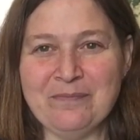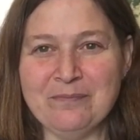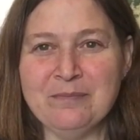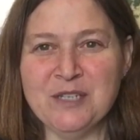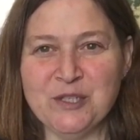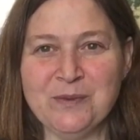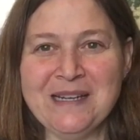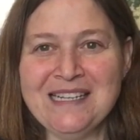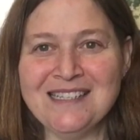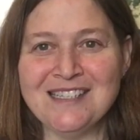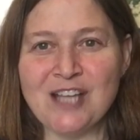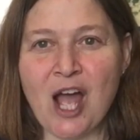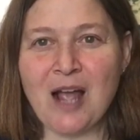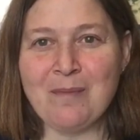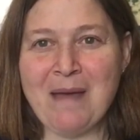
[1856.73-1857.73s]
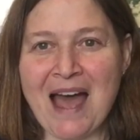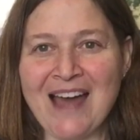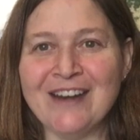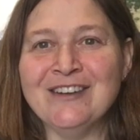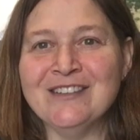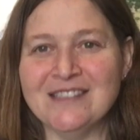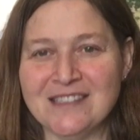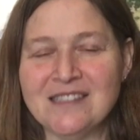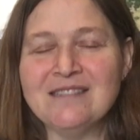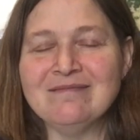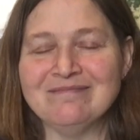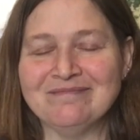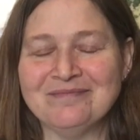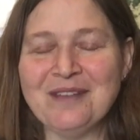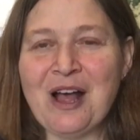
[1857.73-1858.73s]
between sock patterns,
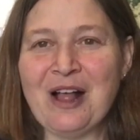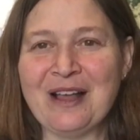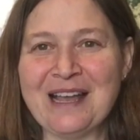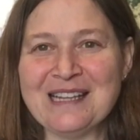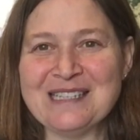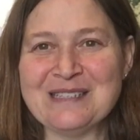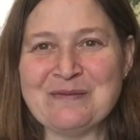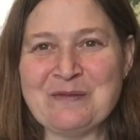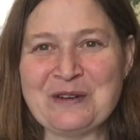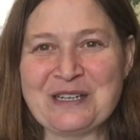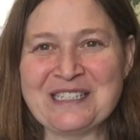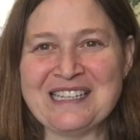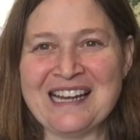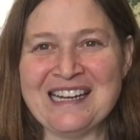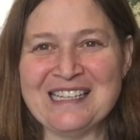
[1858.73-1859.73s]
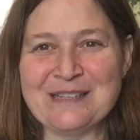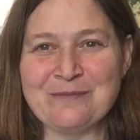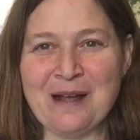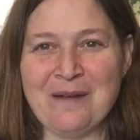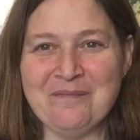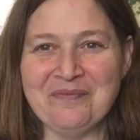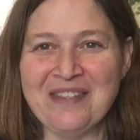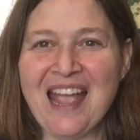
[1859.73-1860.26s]
I'll get some work done as well.